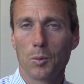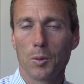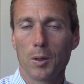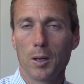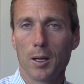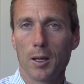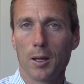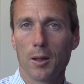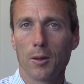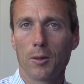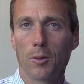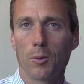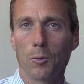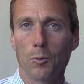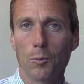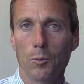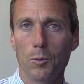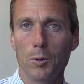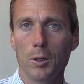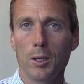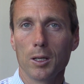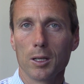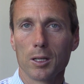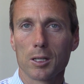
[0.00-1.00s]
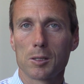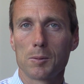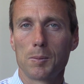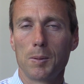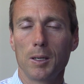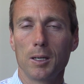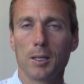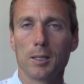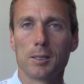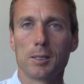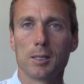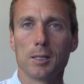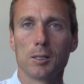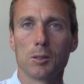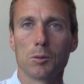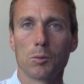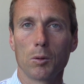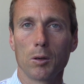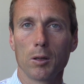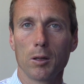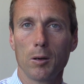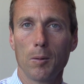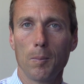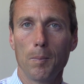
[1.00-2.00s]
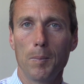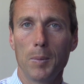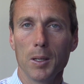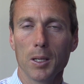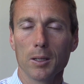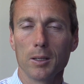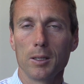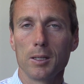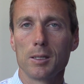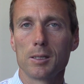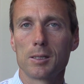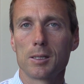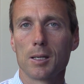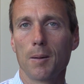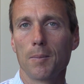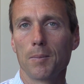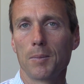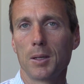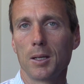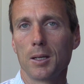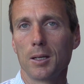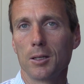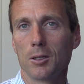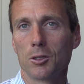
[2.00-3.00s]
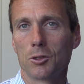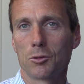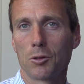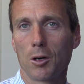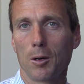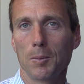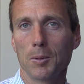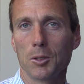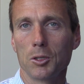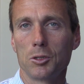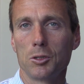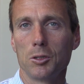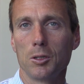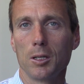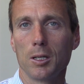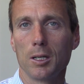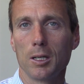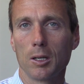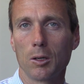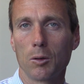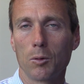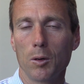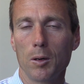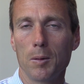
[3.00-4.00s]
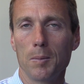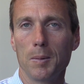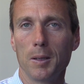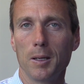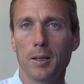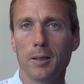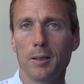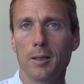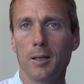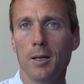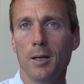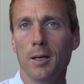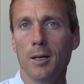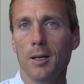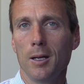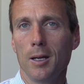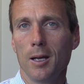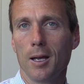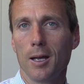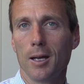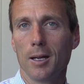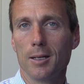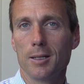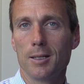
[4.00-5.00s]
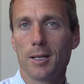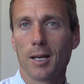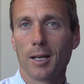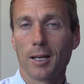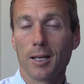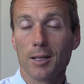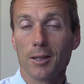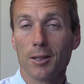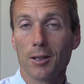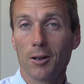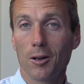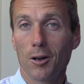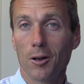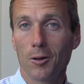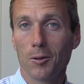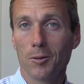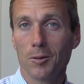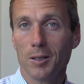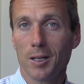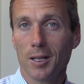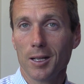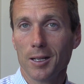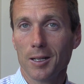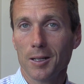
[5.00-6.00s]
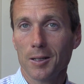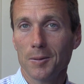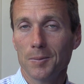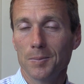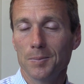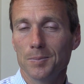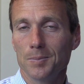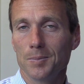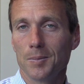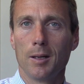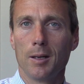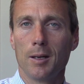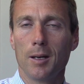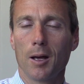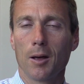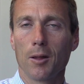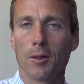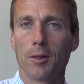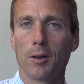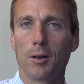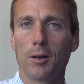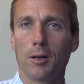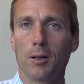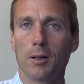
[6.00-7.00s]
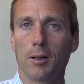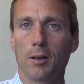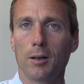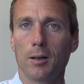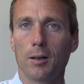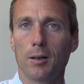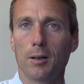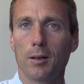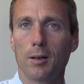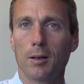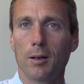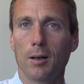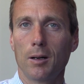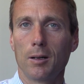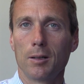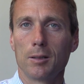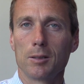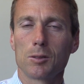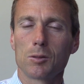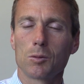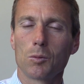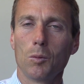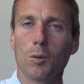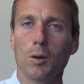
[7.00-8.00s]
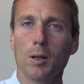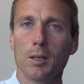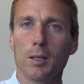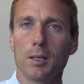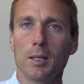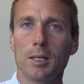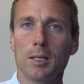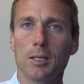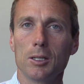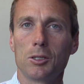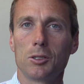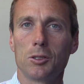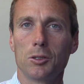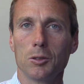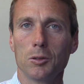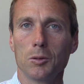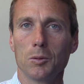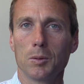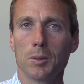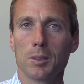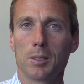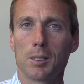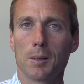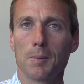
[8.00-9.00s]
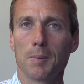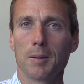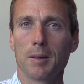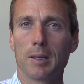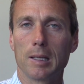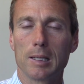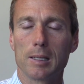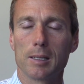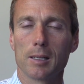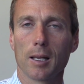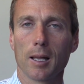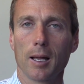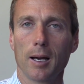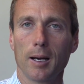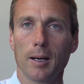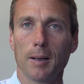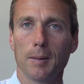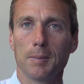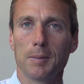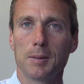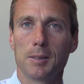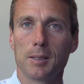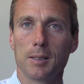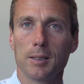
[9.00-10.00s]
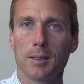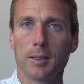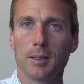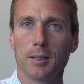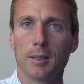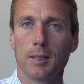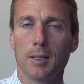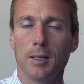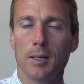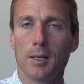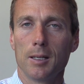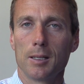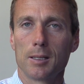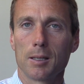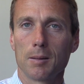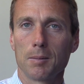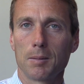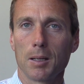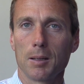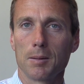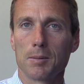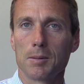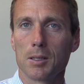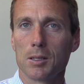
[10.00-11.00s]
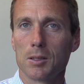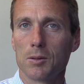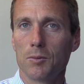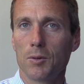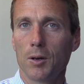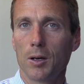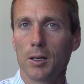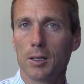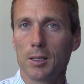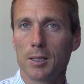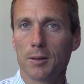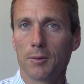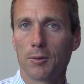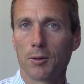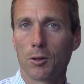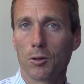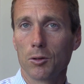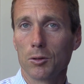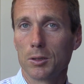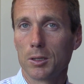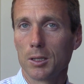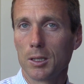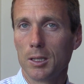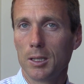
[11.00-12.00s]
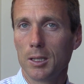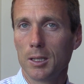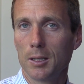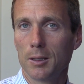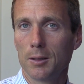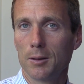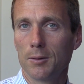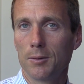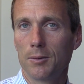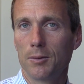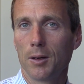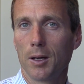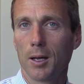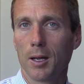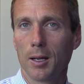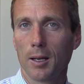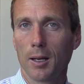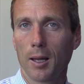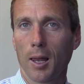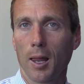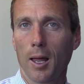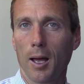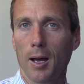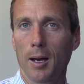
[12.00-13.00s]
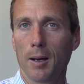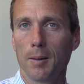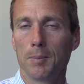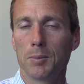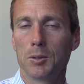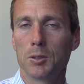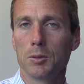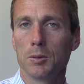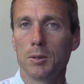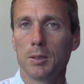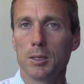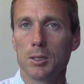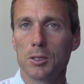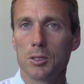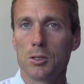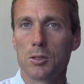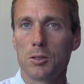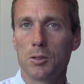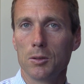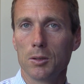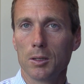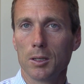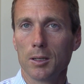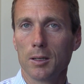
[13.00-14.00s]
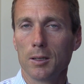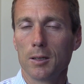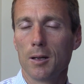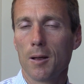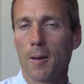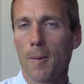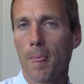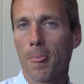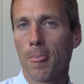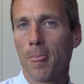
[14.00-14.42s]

with real experiences where they're building something, troubleshooting equipment, and taking their own data. Now, there is one issue with some of these labs that sometimes it's very difficult to give a lab to each student.